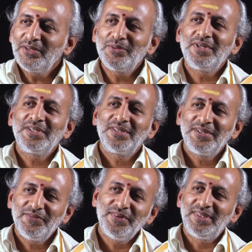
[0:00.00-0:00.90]
the
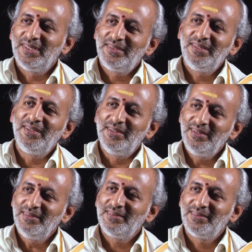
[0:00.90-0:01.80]
duration of a
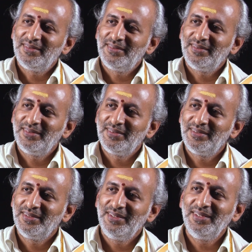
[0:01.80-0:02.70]
Tithi
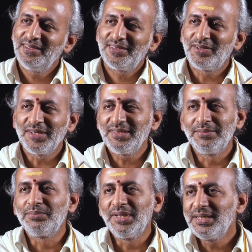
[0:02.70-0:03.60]
is not a
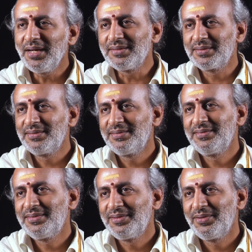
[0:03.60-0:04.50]
simple task.
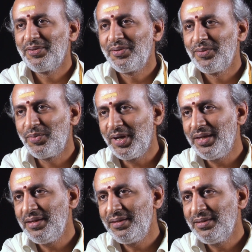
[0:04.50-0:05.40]

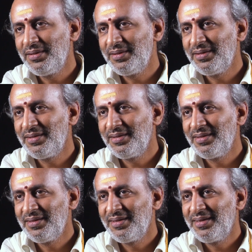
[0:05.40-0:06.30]
Why?
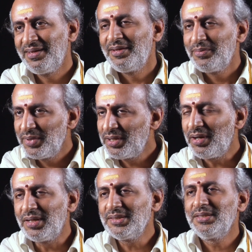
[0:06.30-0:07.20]

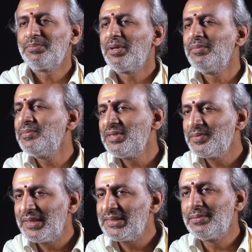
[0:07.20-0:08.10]
Because the problem
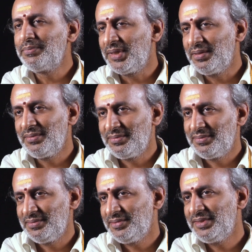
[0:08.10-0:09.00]
is very simple.
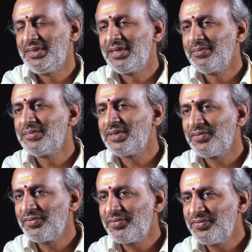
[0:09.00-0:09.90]
In terms
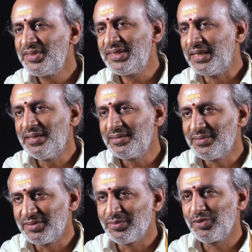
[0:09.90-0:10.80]
of
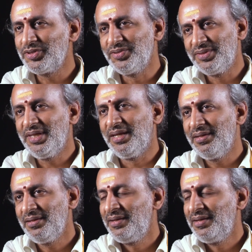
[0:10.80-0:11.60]
physics, suppose you say